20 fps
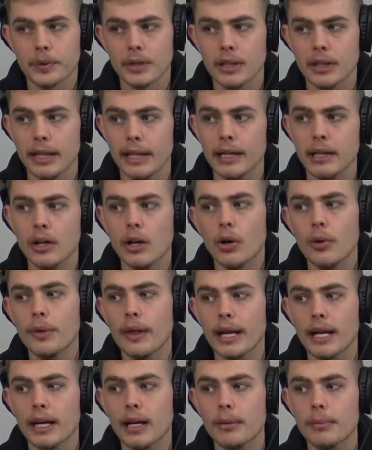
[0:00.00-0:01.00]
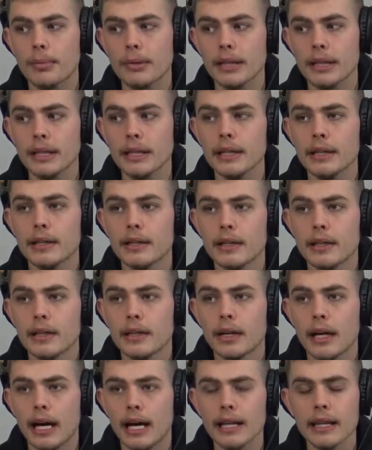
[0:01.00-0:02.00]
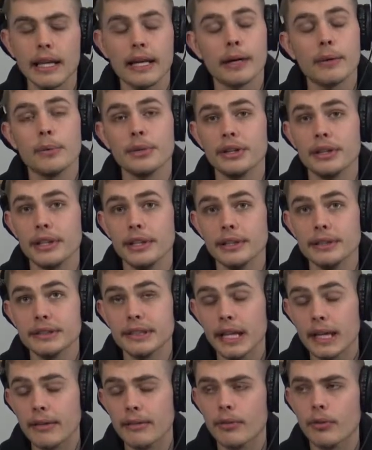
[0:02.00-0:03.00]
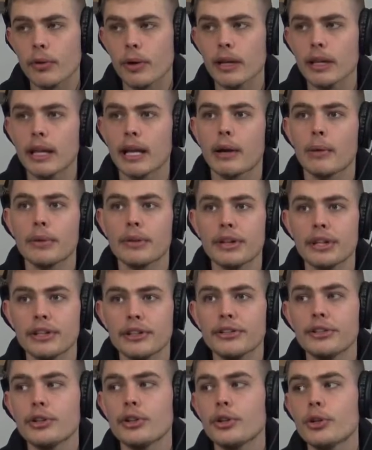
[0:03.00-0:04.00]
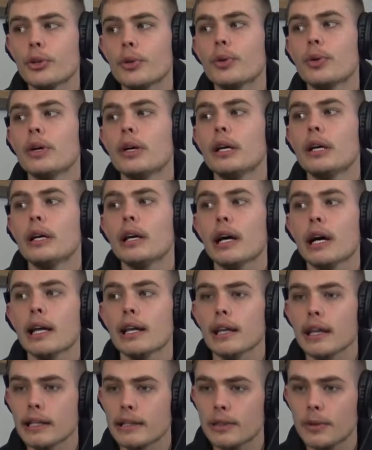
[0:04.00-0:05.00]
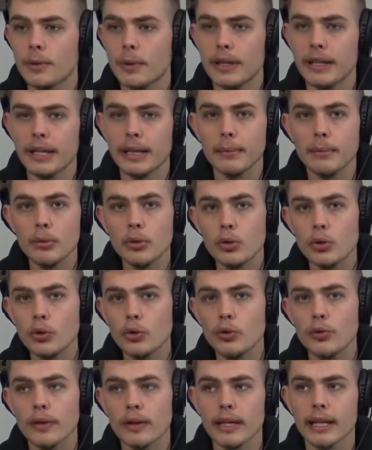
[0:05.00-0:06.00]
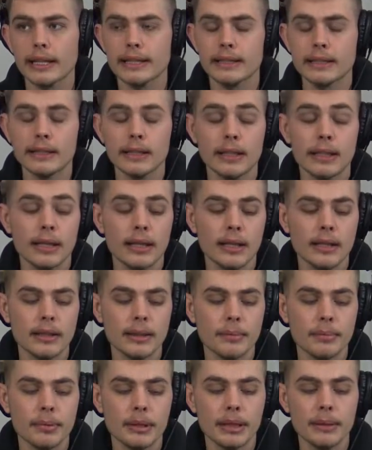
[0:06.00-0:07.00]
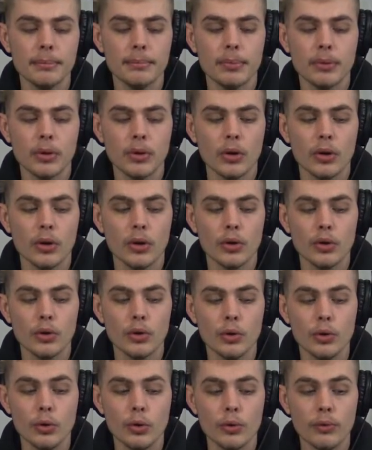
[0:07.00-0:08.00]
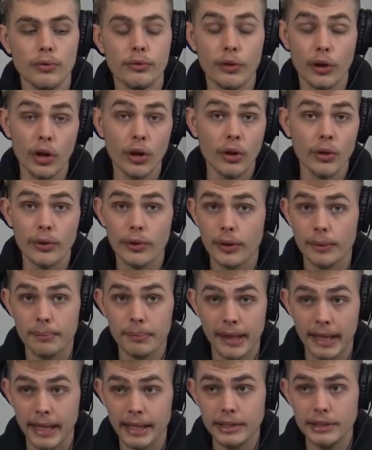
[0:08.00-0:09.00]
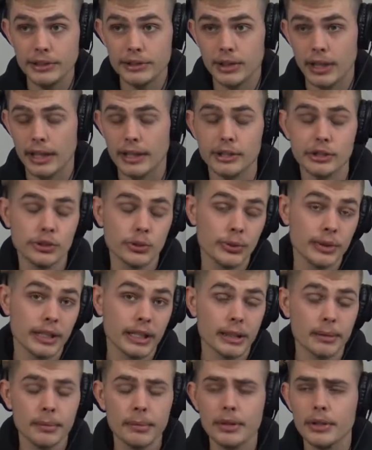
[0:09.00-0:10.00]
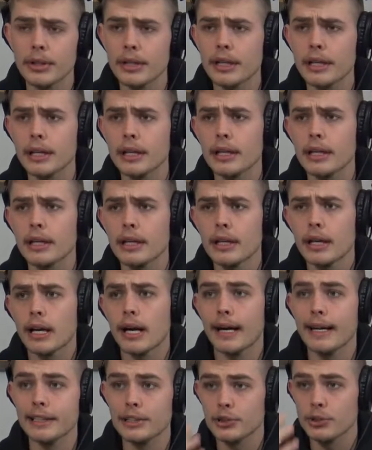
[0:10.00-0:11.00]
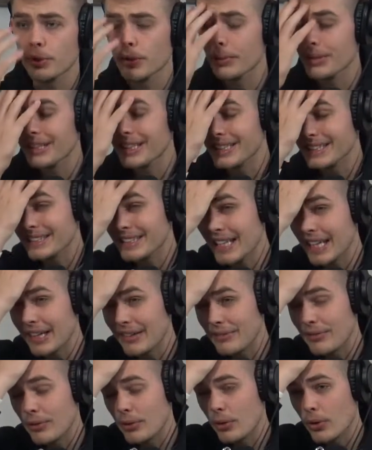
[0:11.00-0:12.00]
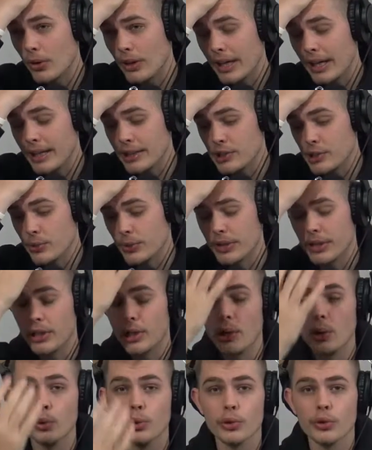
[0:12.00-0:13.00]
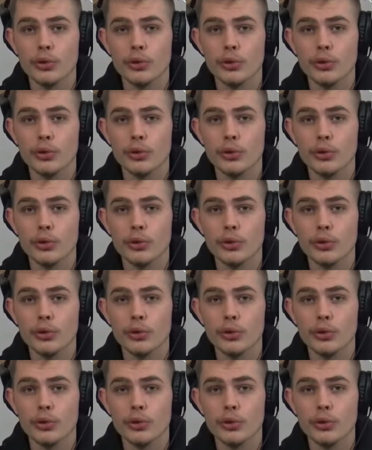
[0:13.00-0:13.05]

Like, oh, that company, I like what they stand for. I like what they do. I like the way they move. I like the people who follow the page. I enjoy the community. I enjoy what they stand for. I enjoy the owner of